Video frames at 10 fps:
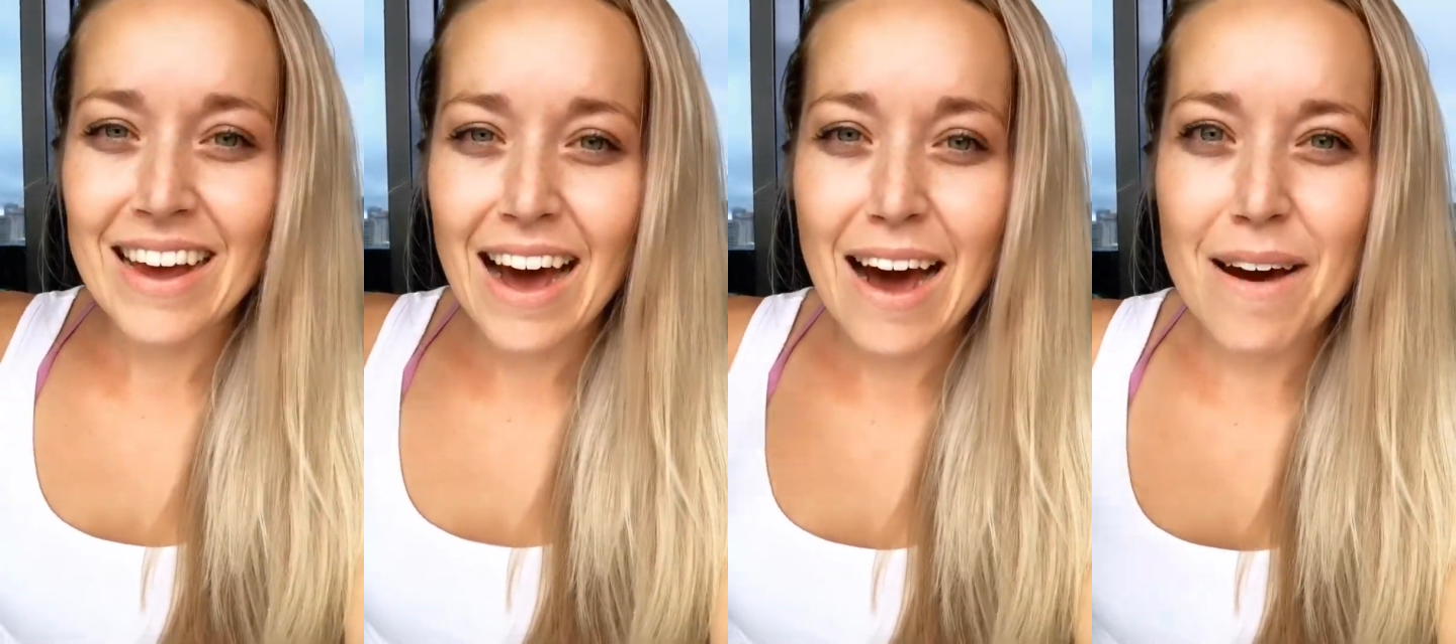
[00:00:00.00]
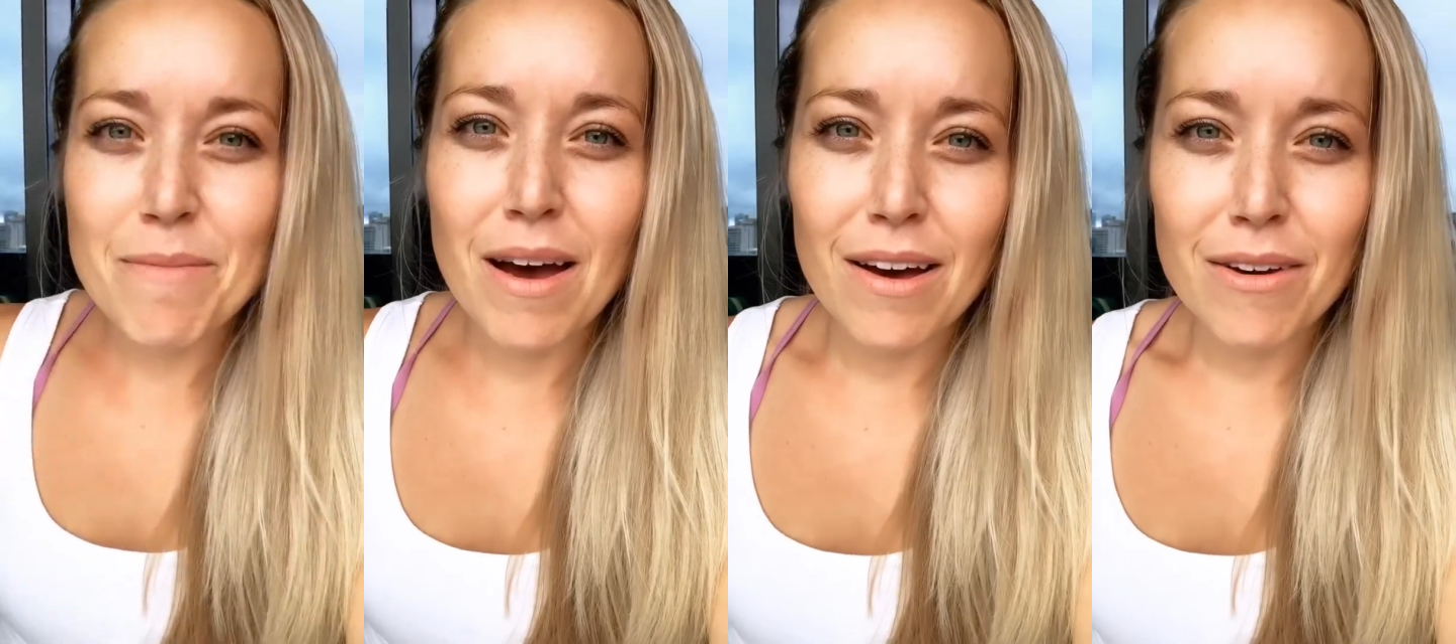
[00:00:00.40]

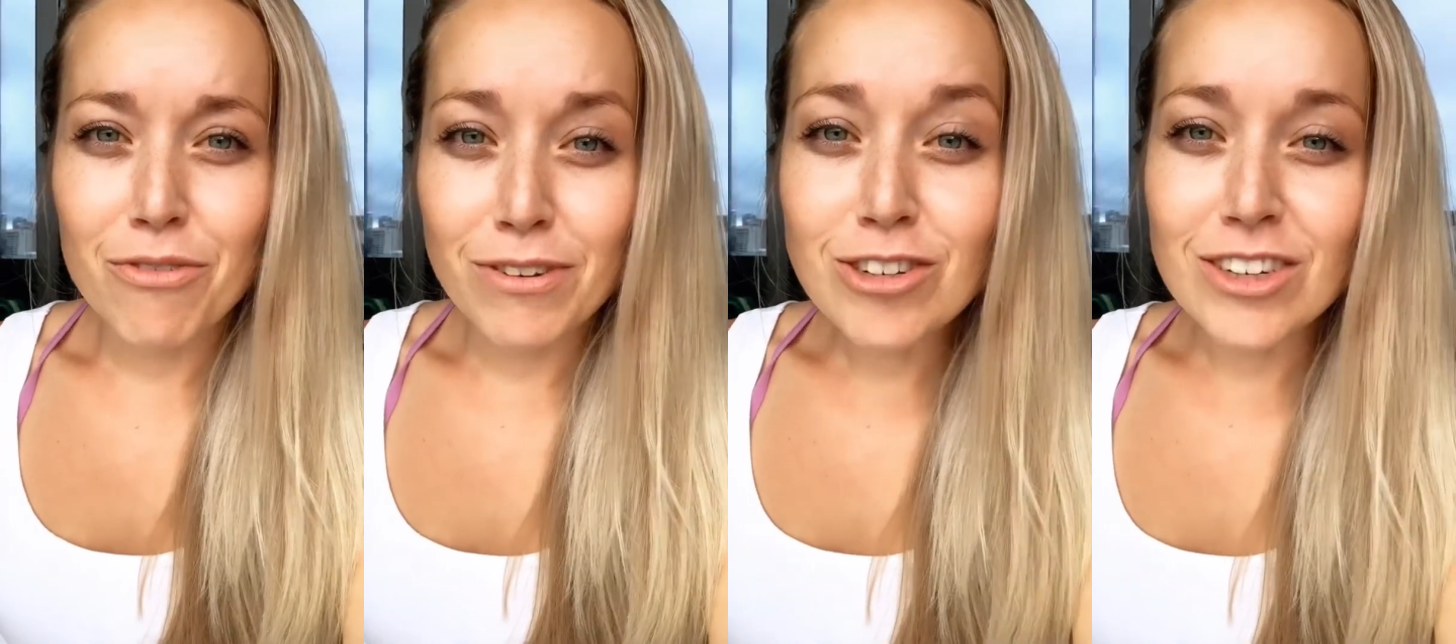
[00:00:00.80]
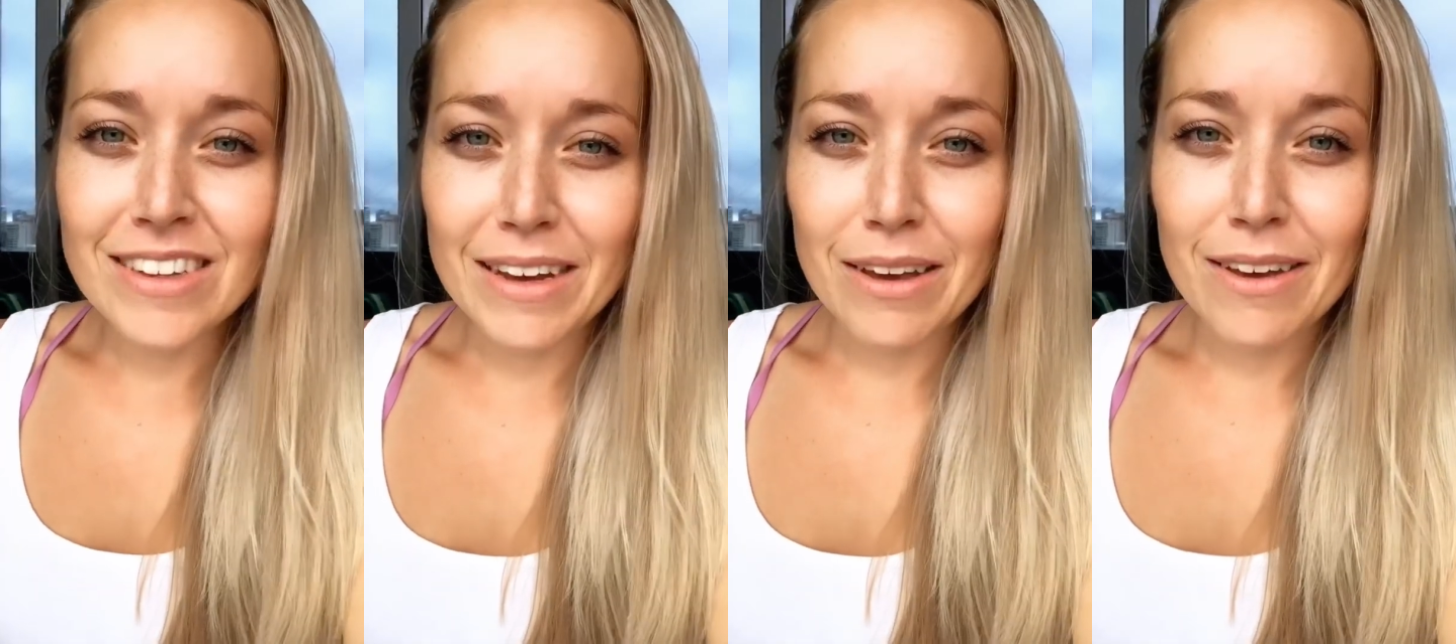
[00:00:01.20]

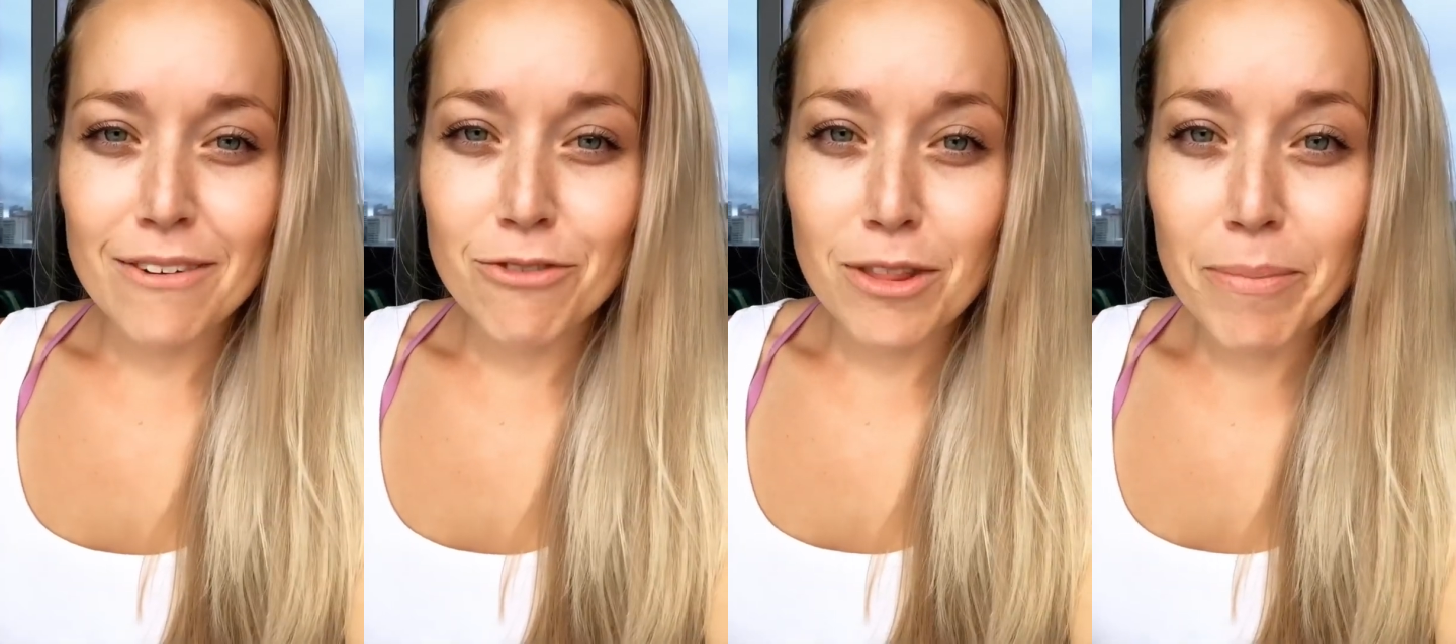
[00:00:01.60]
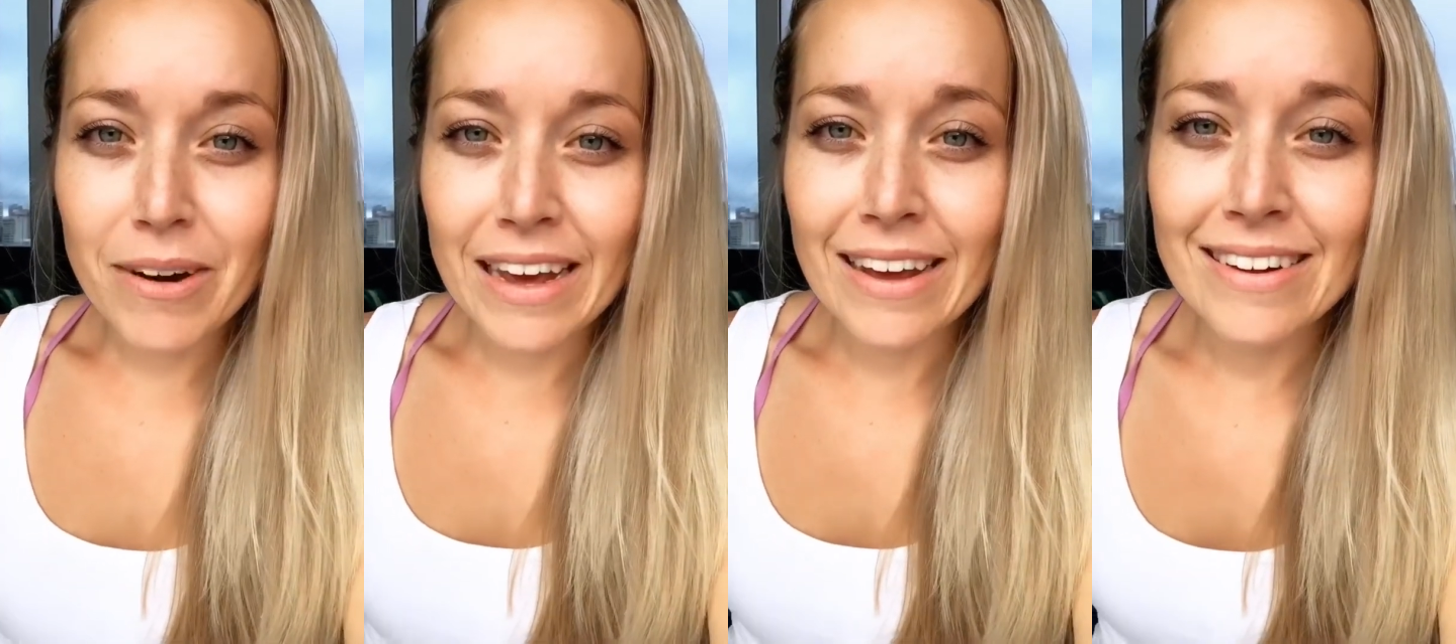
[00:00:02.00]
efficiently for the
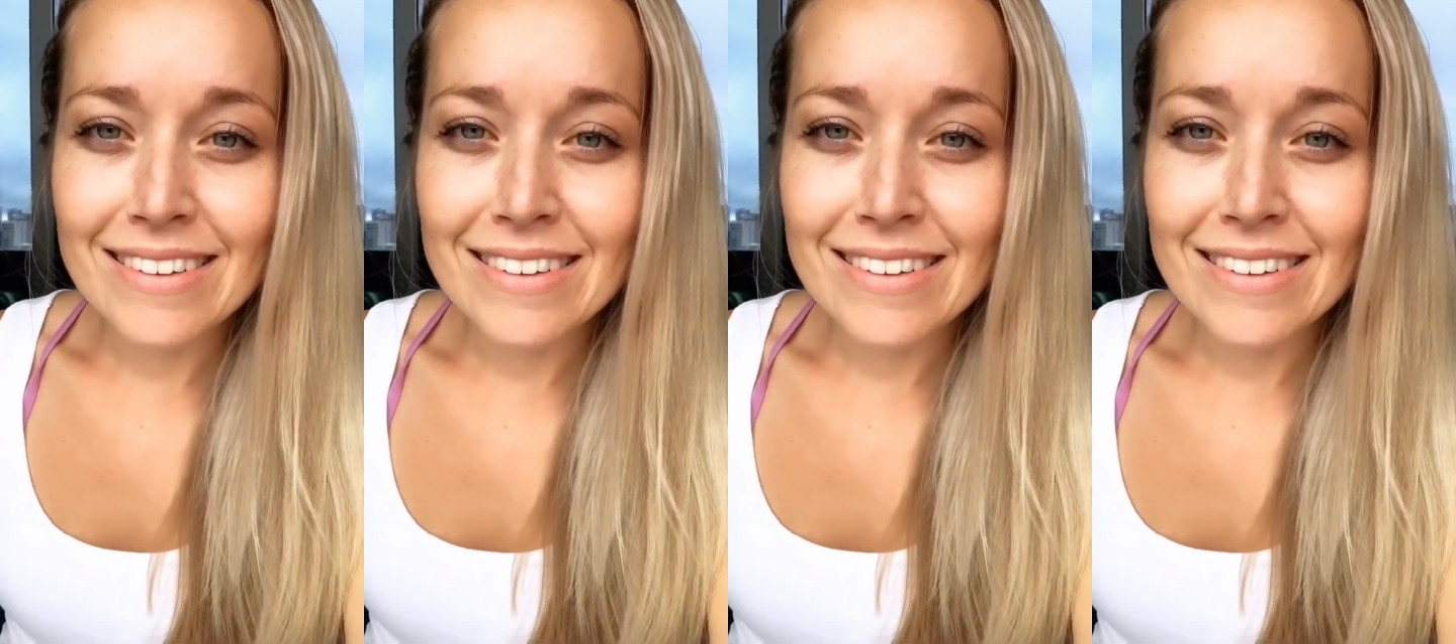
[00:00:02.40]
body.